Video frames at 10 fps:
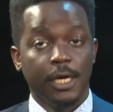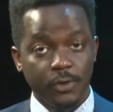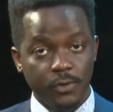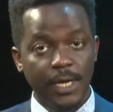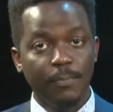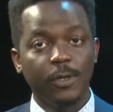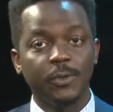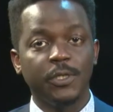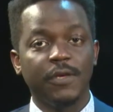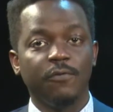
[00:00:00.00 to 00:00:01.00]
Today I'm going to
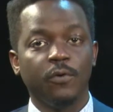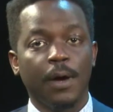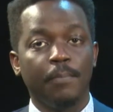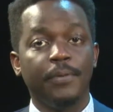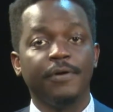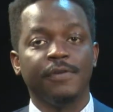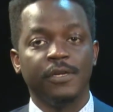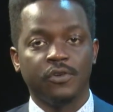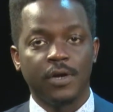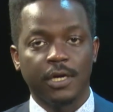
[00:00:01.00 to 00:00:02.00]
give you a brief
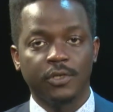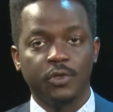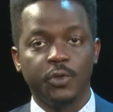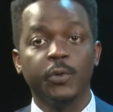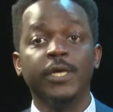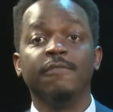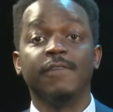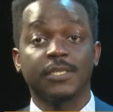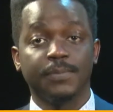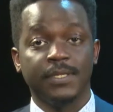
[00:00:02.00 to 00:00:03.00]
introduction to
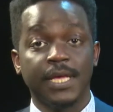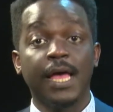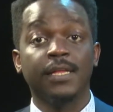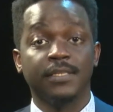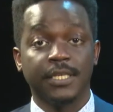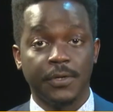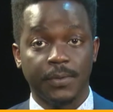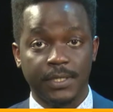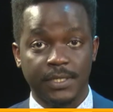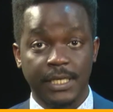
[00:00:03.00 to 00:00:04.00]
investments and
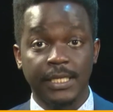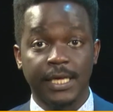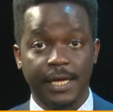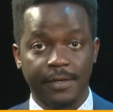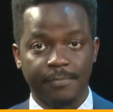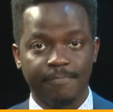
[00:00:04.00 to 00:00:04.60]
securities in Kenya.